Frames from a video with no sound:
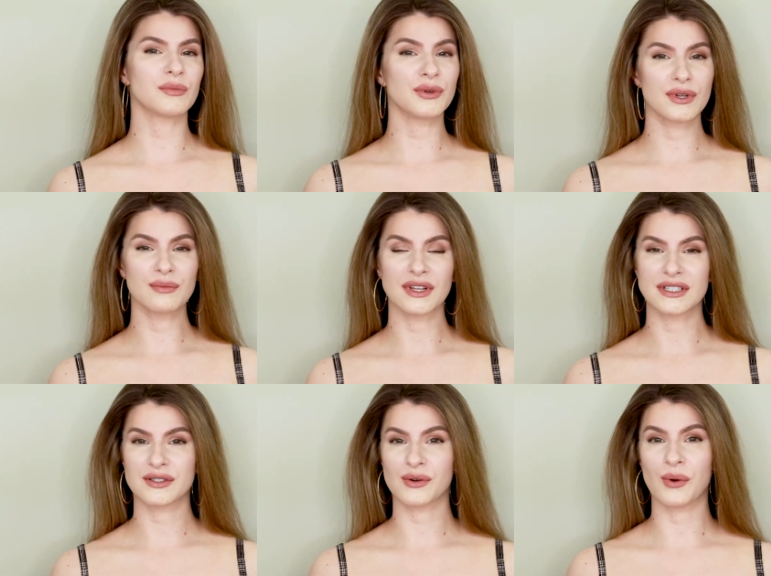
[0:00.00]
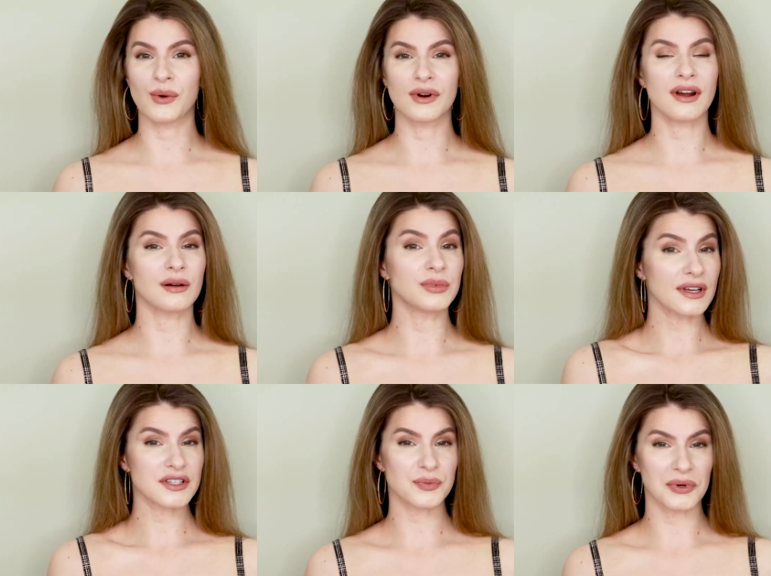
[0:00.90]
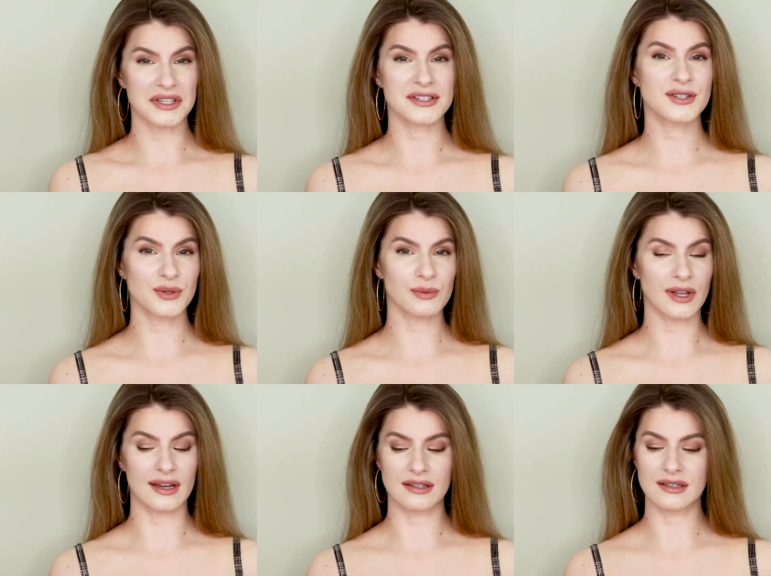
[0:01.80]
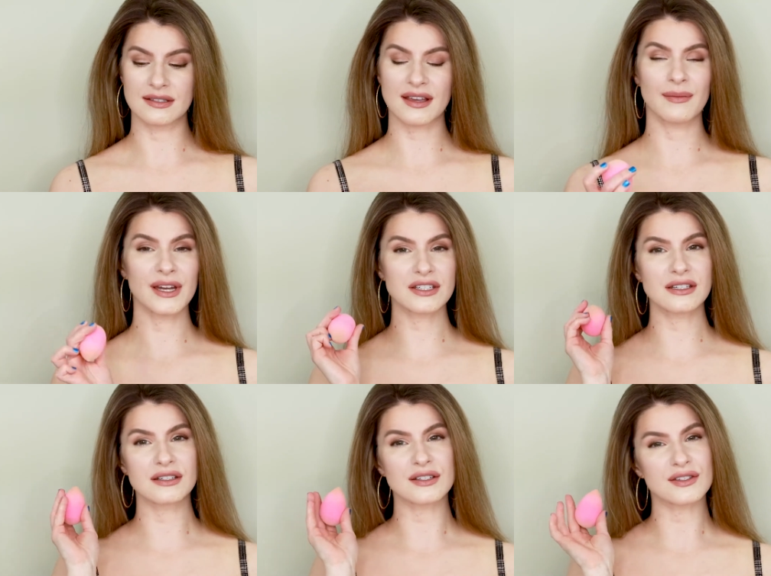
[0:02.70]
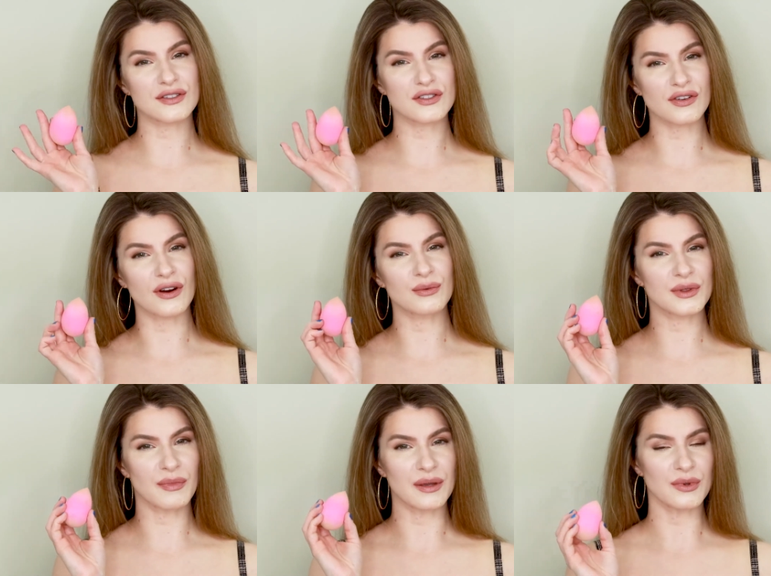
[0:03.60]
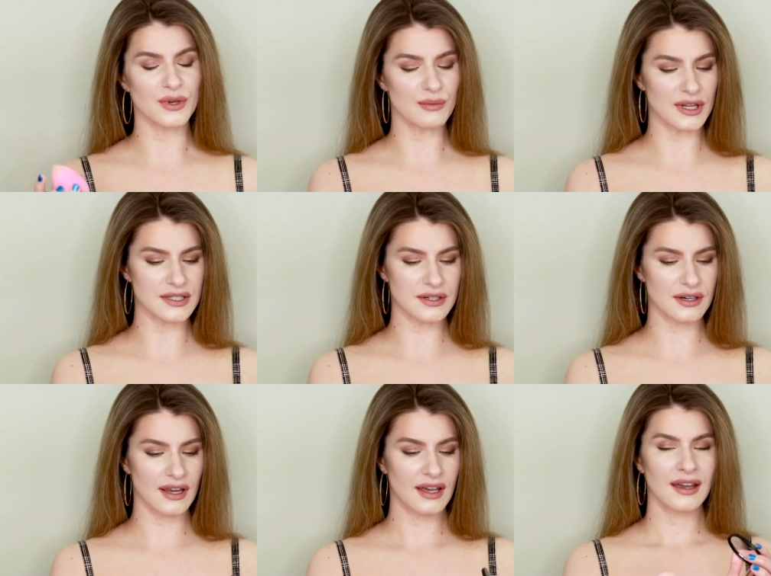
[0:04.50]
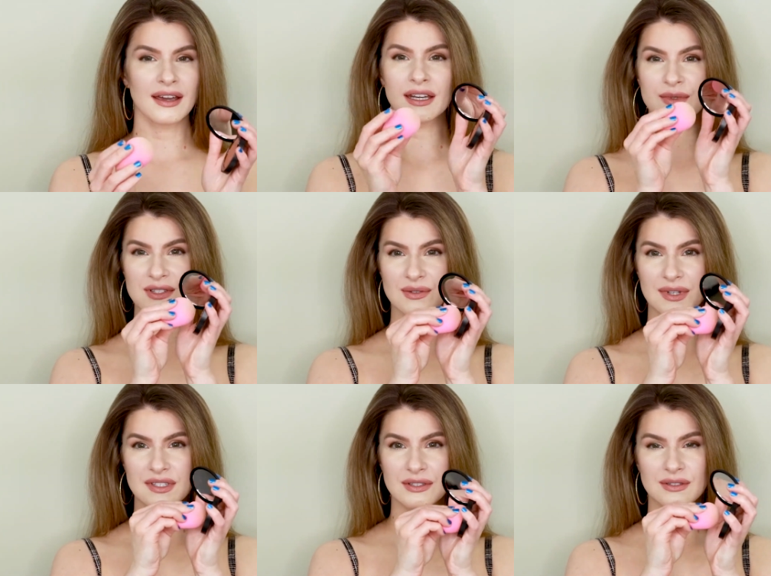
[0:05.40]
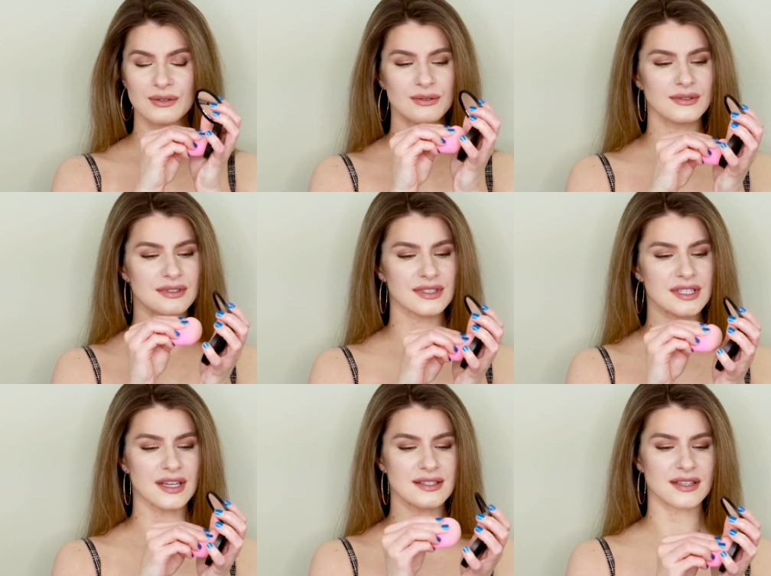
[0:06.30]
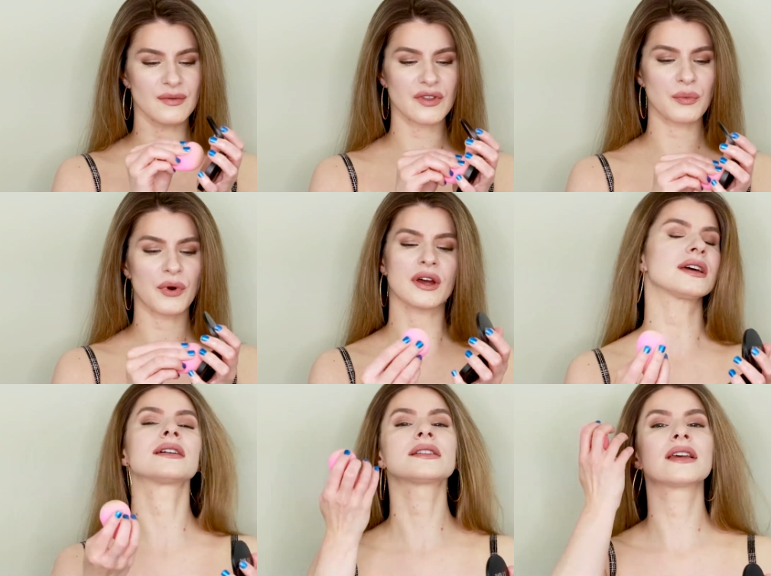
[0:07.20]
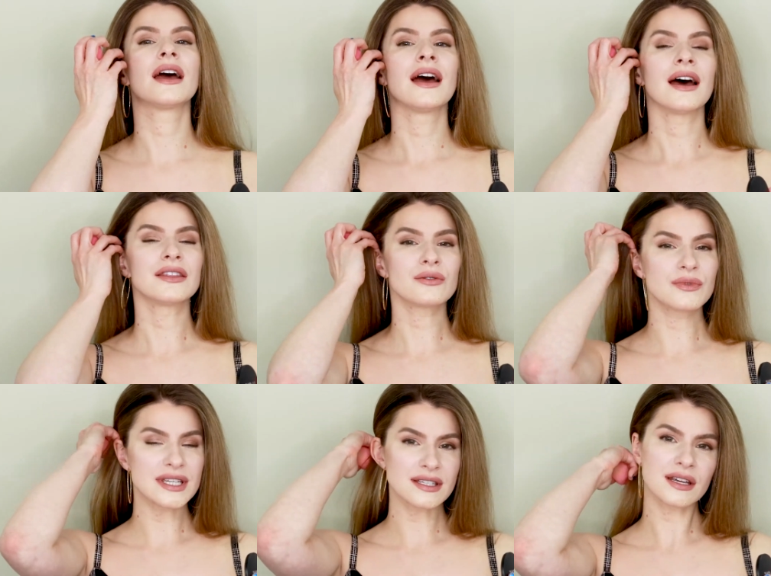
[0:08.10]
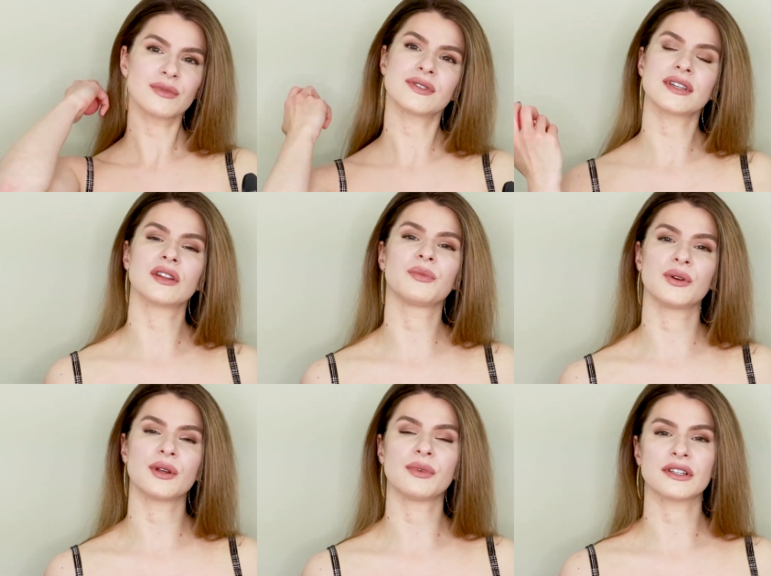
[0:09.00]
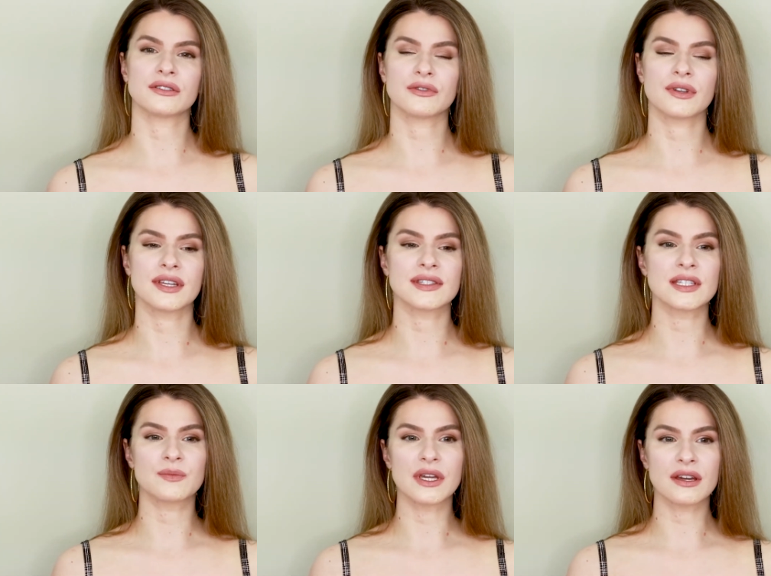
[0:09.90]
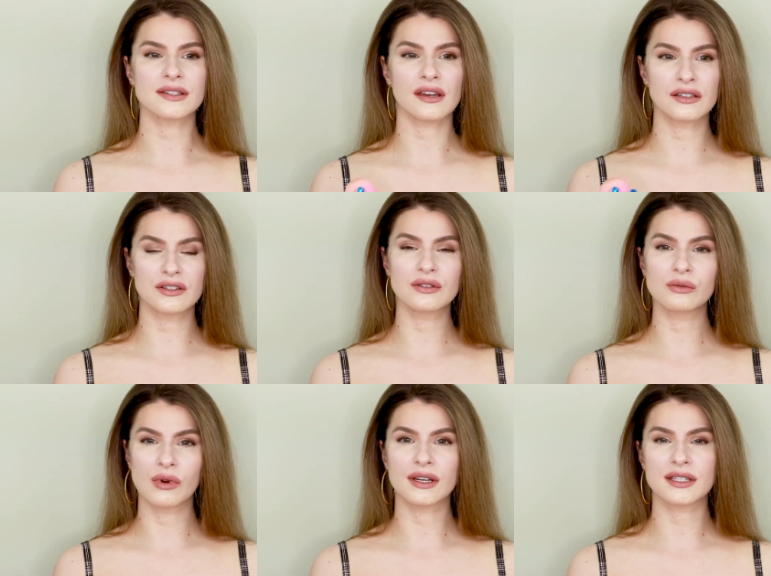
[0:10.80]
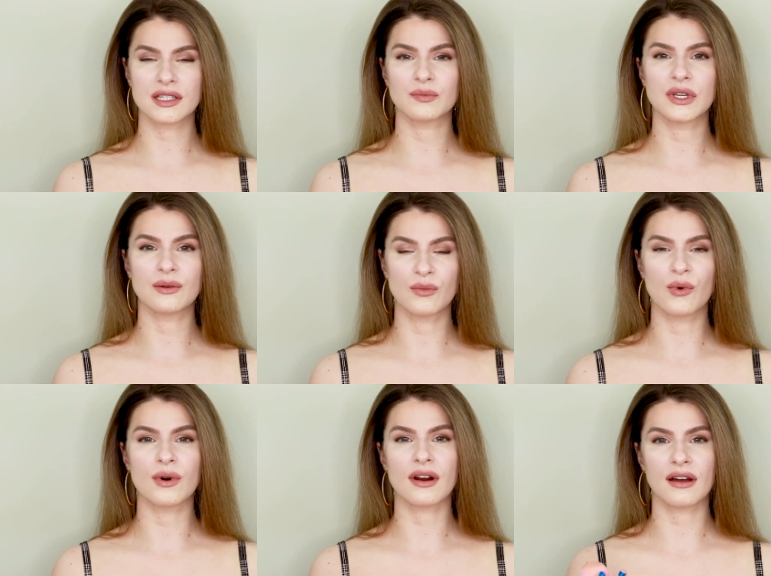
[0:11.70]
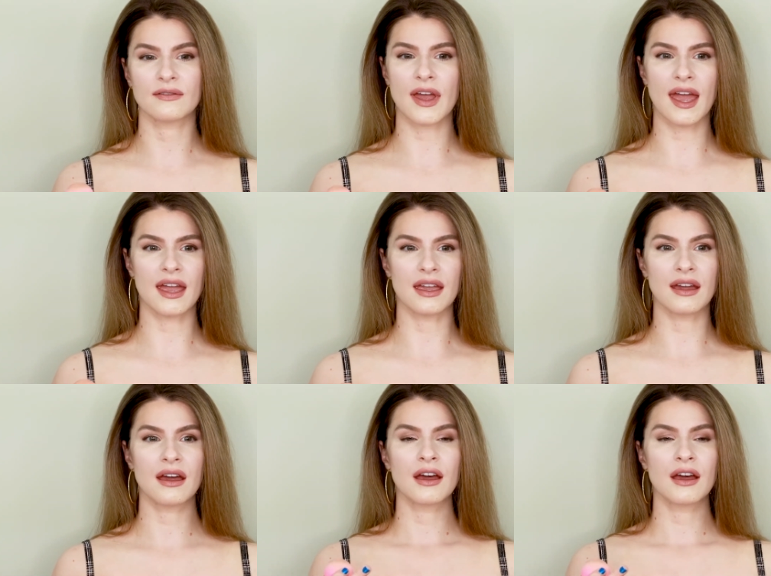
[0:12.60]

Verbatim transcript: a beauty blender, or a blush brush to apply these. I'm actually gonna start with my beauty blender, and I'm just going to take some of the product. And the reason I'm using the beauty blender for this is because I do want it to be more of a